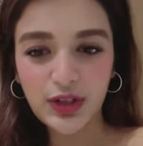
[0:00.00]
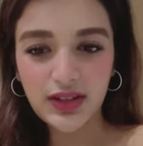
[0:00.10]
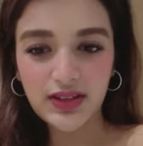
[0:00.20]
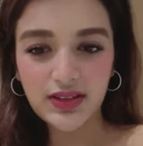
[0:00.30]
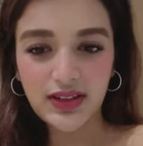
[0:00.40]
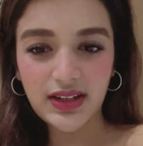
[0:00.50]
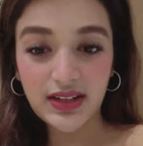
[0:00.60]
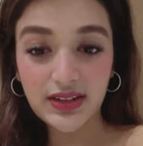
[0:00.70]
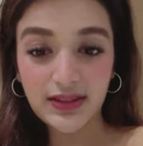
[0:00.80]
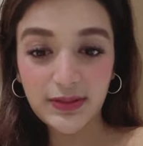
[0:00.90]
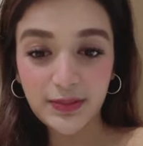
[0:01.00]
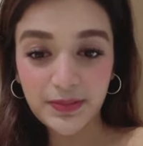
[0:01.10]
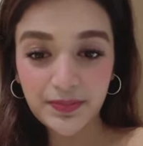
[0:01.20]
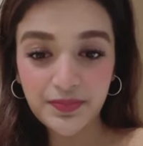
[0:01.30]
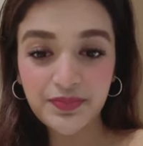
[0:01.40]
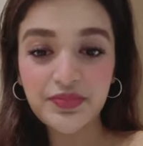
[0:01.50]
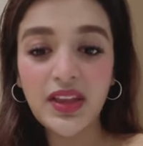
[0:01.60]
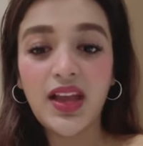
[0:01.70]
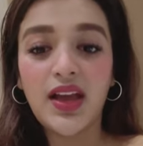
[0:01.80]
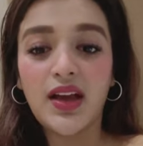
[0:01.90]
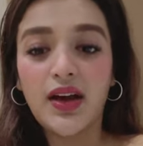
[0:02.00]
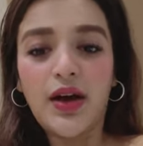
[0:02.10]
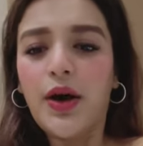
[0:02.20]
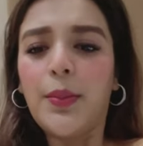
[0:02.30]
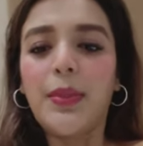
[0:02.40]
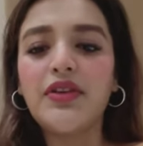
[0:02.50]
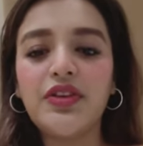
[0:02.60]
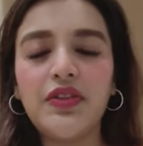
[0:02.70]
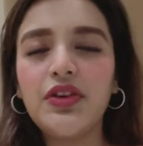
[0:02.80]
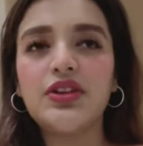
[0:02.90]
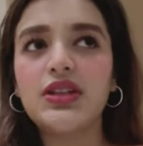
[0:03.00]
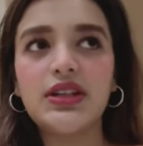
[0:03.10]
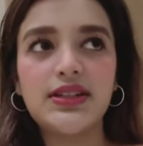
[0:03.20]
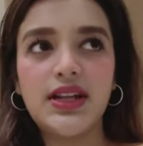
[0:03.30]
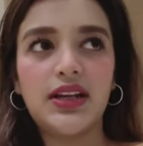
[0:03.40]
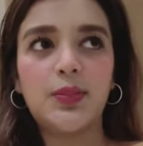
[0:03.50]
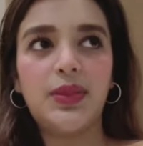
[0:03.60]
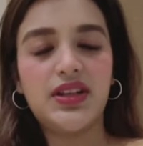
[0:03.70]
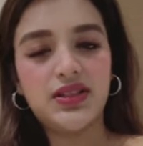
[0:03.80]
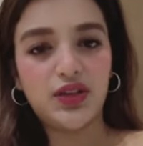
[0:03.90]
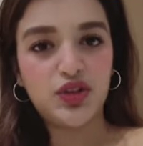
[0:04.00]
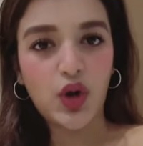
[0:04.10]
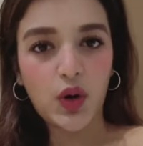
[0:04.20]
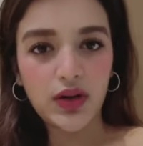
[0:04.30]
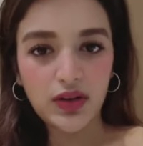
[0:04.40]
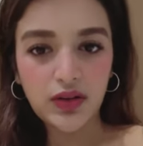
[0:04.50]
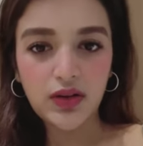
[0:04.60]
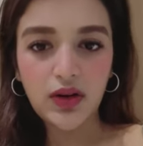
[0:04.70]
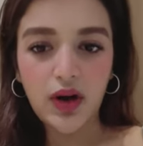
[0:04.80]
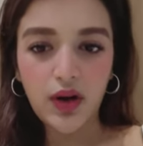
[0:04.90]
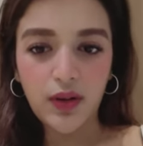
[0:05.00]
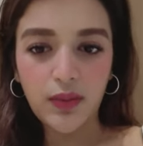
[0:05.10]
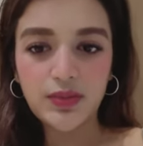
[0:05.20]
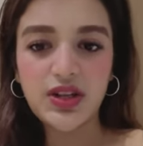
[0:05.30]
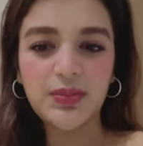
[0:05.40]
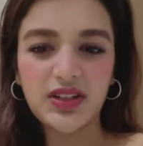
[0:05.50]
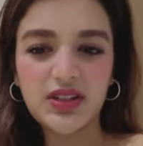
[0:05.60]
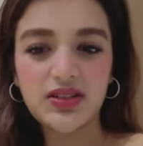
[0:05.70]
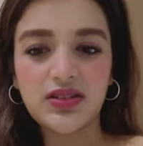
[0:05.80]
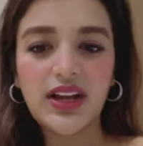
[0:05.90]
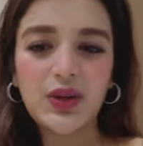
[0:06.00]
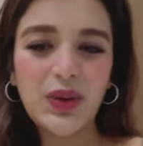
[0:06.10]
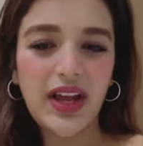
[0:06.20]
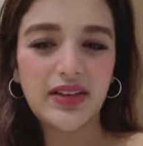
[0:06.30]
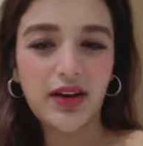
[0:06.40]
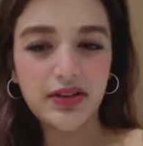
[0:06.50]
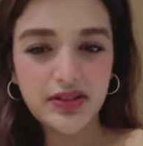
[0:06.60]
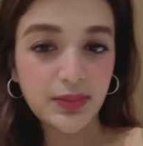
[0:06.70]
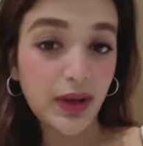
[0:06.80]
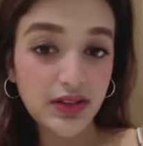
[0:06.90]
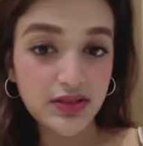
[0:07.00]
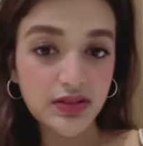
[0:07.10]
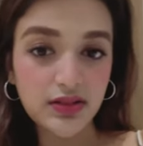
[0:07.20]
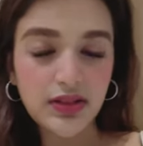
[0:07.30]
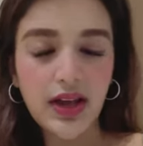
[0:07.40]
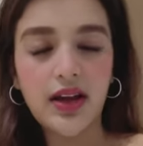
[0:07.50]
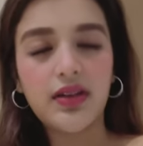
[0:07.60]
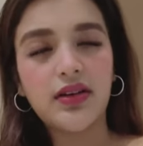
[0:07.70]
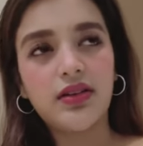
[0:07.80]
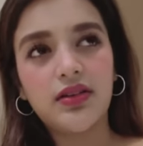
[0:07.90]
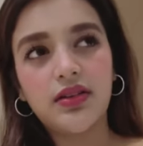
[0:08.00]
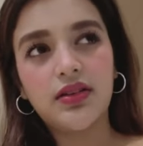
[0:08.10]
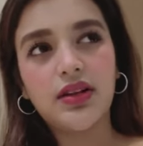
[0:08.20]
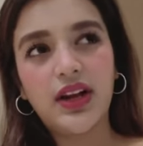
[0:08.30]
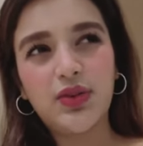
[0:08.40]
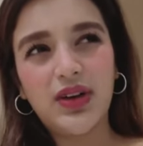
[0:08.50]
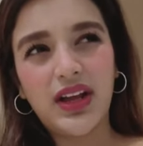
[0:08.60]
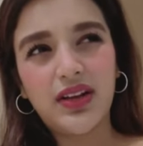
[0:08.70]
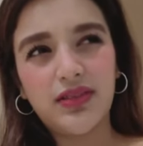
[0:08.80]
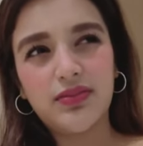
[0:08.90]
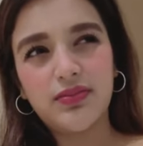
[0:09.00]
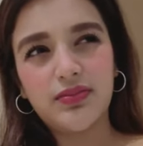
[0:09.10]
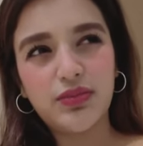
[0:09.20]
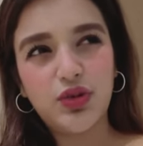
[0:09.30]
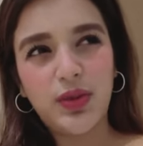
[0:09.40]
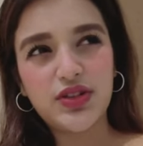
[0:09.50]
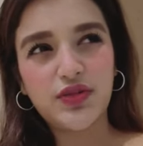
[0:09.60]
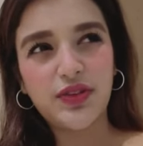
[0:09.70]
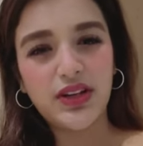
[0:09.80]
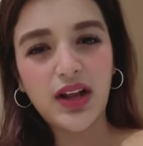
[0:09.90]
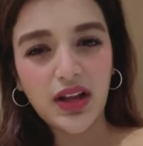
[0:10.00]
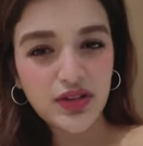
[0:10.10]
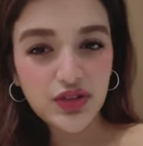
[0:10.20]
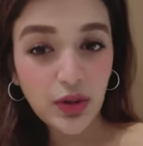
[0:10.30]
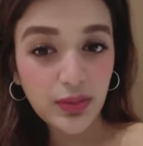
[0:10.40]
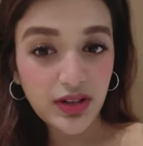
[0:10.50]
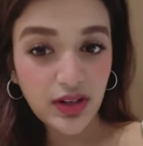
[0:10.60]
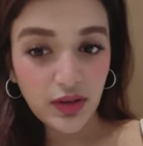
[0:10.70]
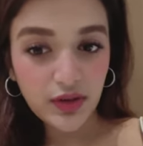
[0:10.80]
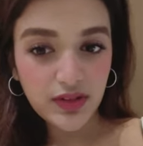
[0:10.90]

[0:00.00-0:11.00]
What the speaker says: irukku enakku. My favorite dessert is like a basic chocolate or something dessert. I don't like nuts in my dessert and I don't like too much of vanilla and strawberry and